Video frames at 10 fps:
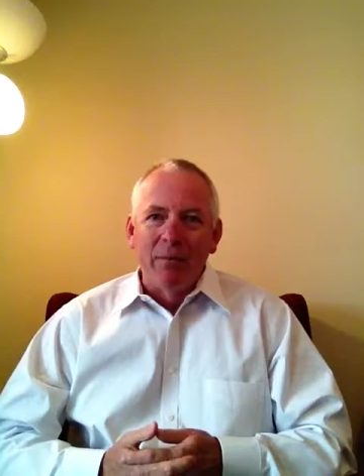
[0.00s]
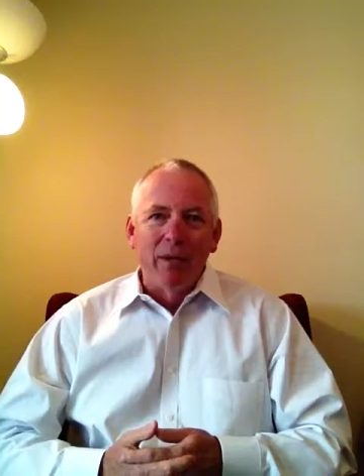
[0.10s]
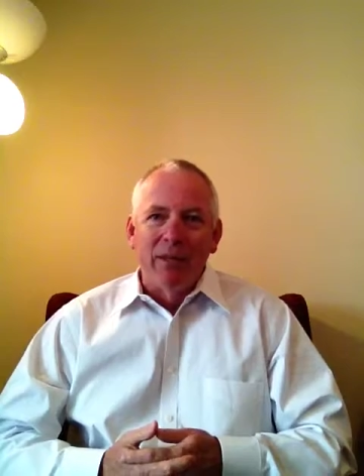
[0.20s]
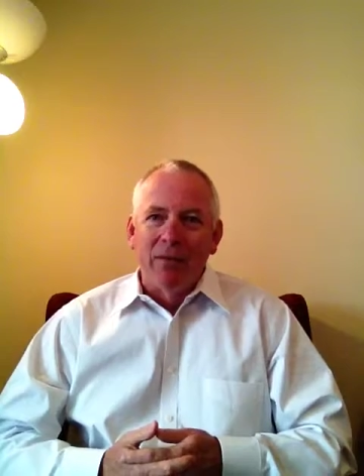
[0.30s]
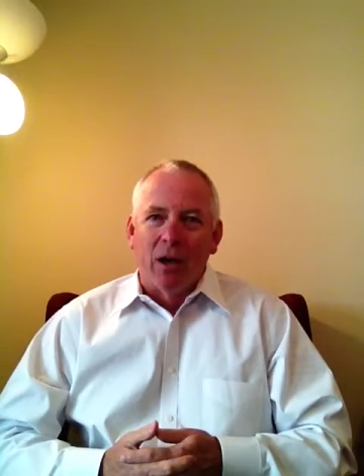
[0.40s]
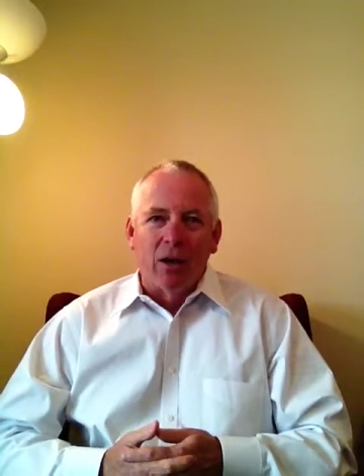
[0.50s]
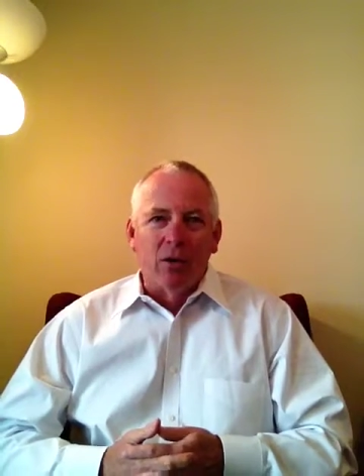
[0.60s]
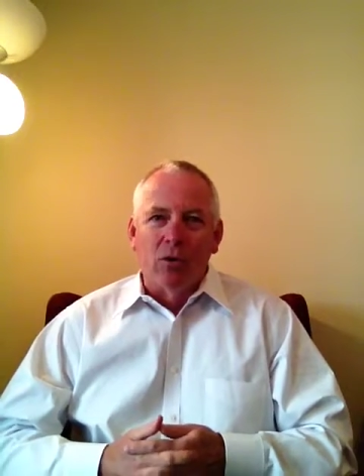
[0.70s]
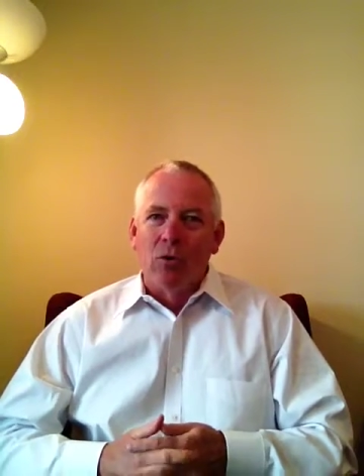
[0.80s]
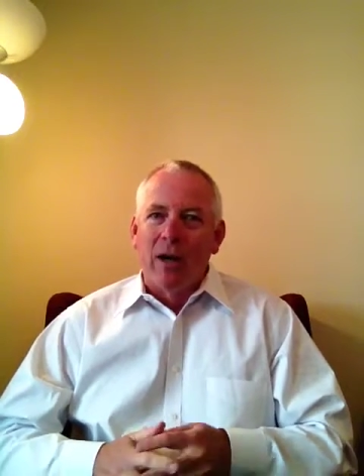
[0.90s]
me give you a
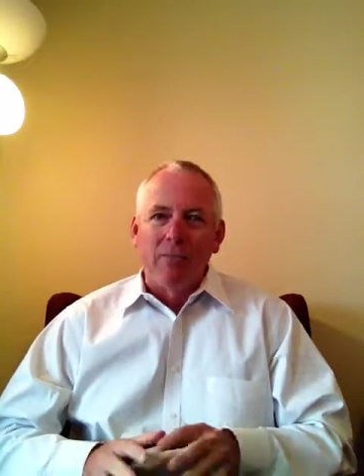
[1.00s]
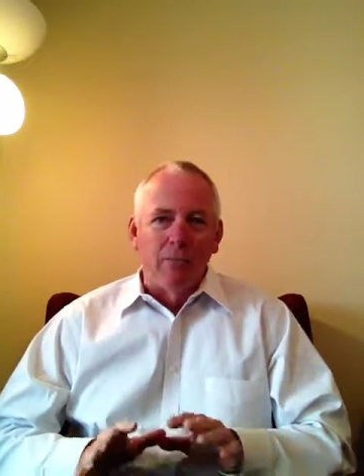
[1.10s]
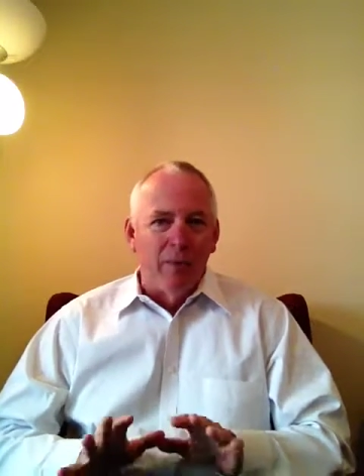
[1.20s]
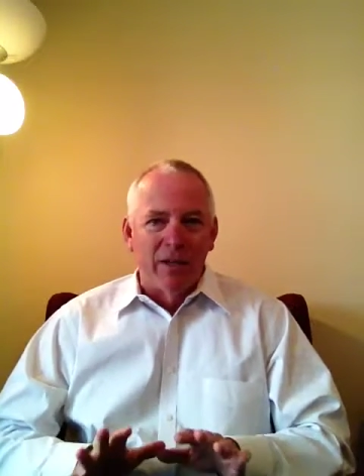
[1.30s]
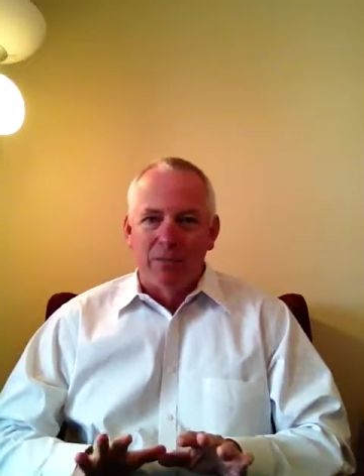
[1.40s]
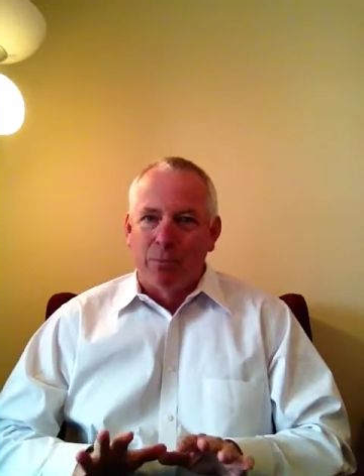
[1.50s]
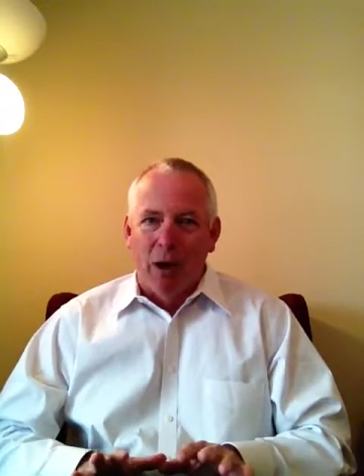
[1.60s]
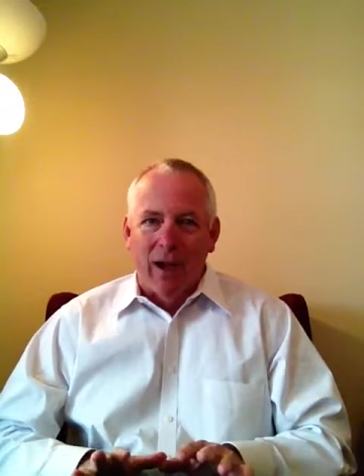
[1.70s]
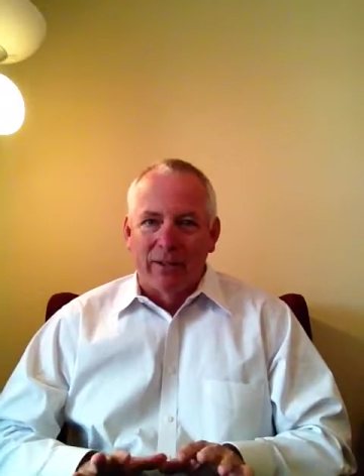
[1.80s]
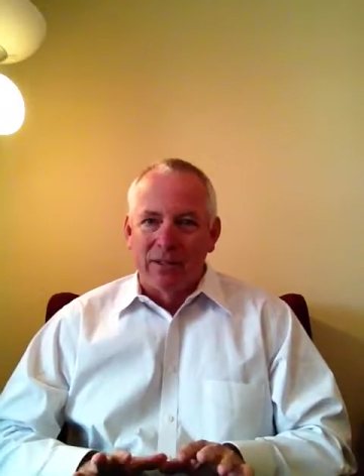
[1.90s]
great best
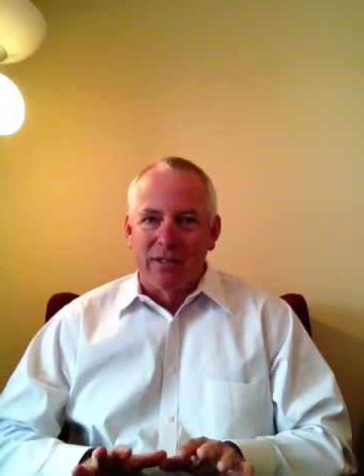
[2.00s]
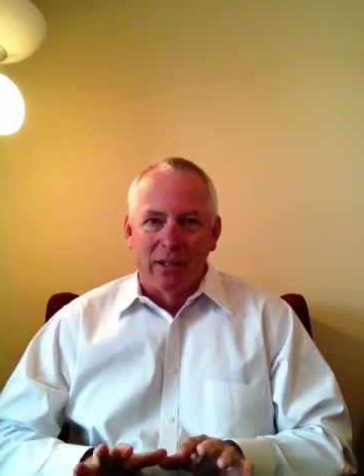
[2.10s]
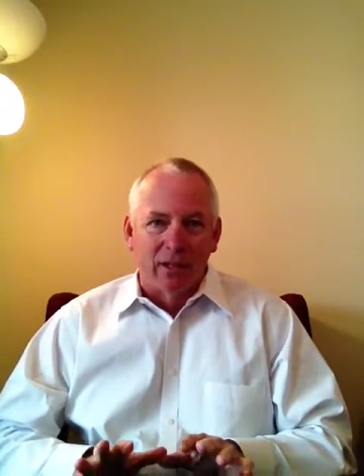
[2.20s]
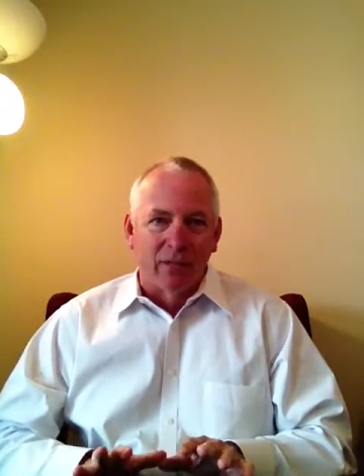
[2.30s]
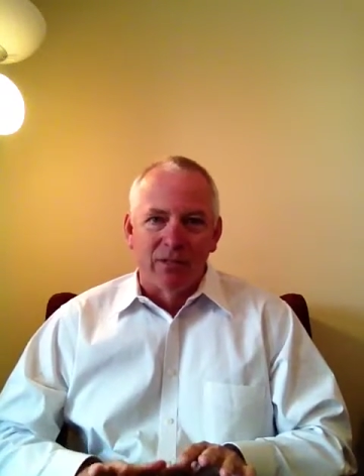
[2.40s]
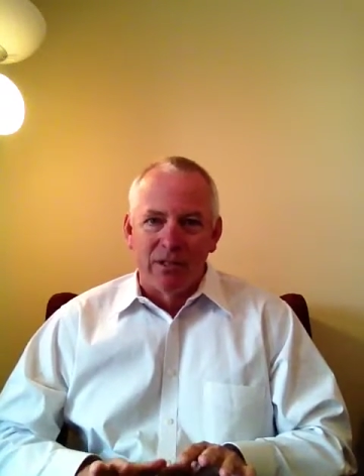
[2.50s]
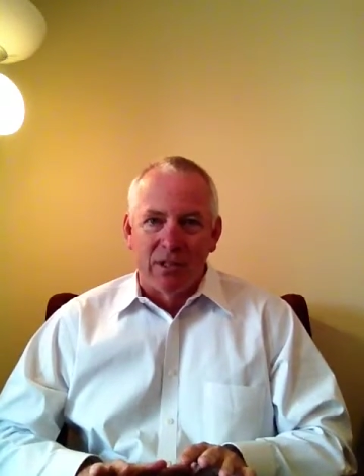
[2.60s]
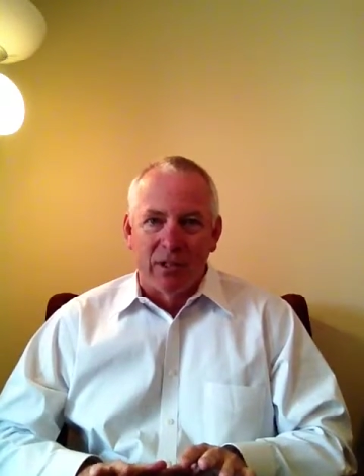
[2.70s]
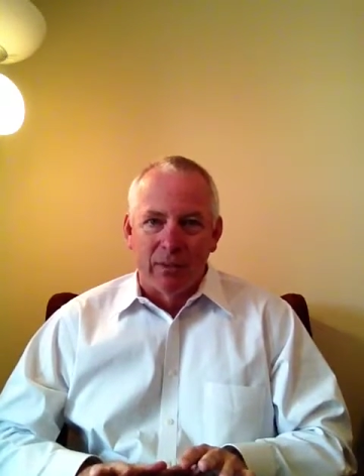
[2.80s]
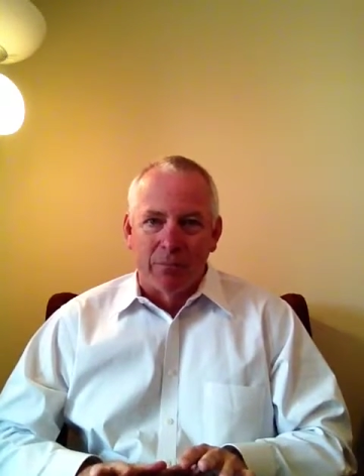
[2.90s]
practice that I'd love to
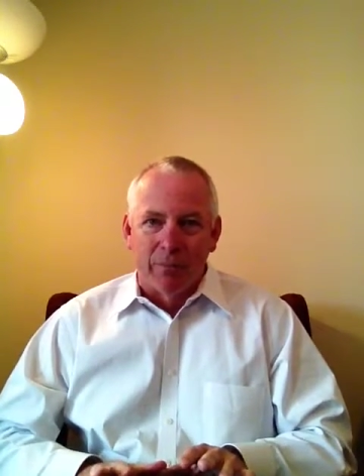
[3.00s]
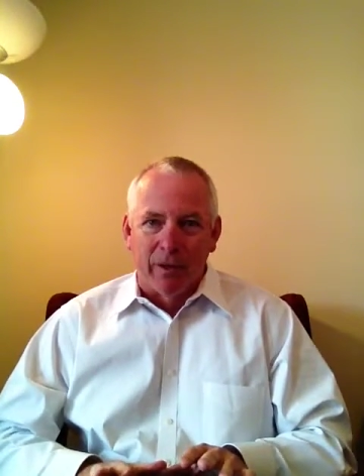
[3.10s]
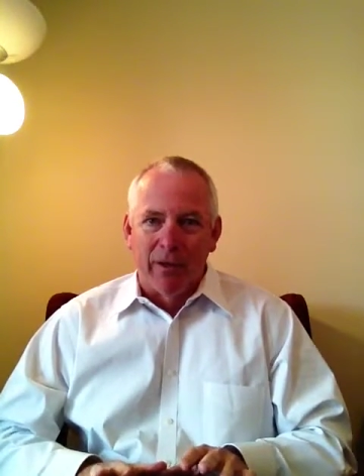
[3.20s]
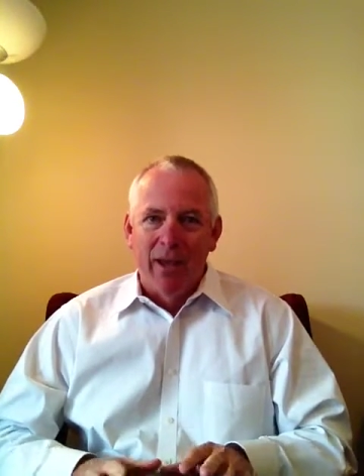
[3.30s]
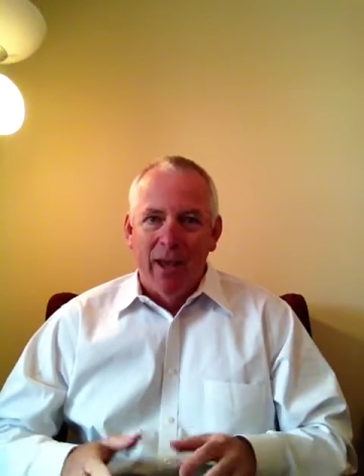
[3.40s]
see you implement.